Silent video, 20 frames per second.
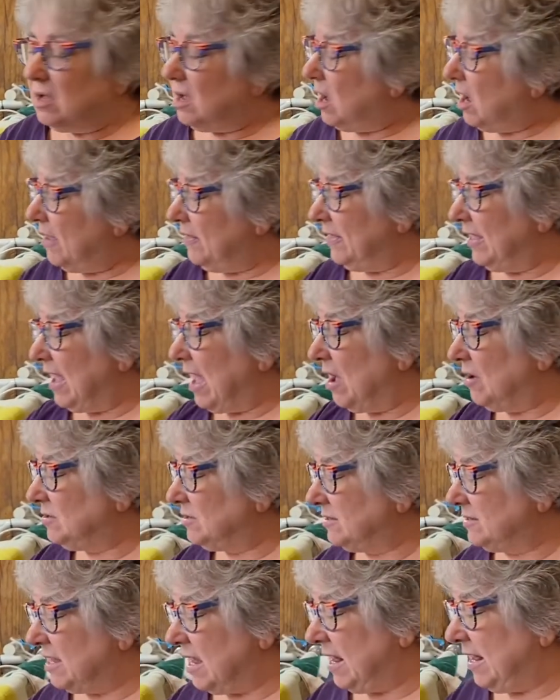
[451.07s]
on the
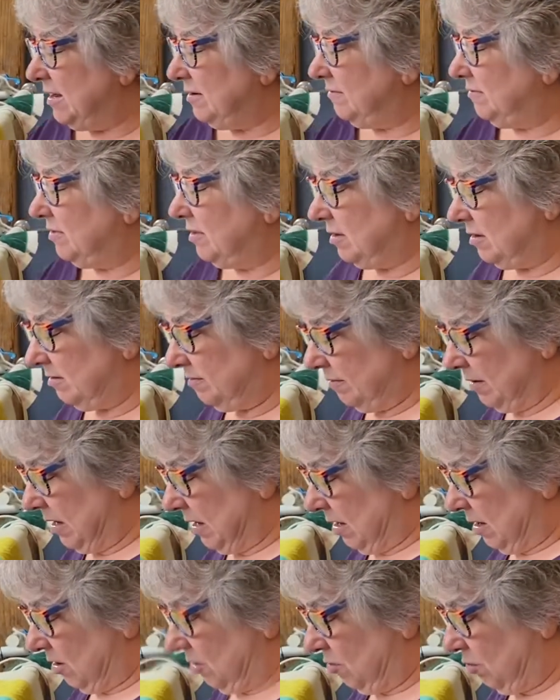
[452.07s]
outside of the
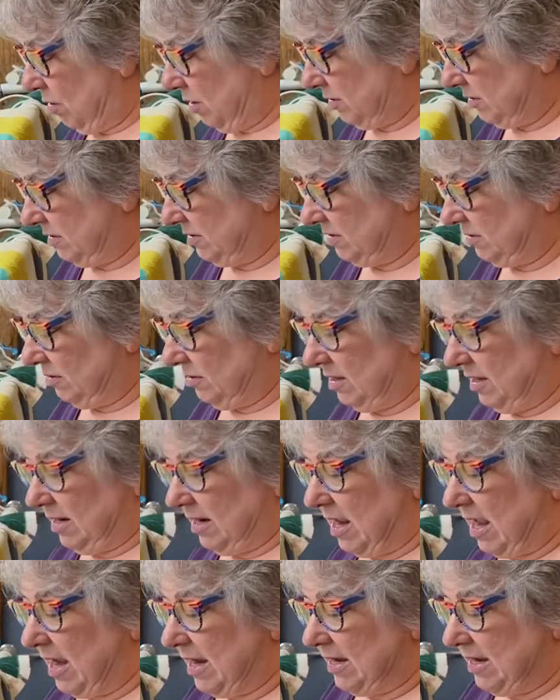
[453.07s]
quilt so
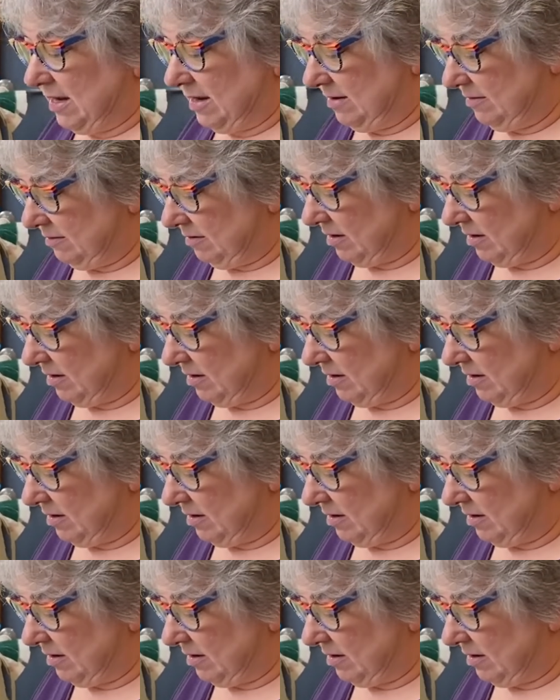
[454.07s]
that I can,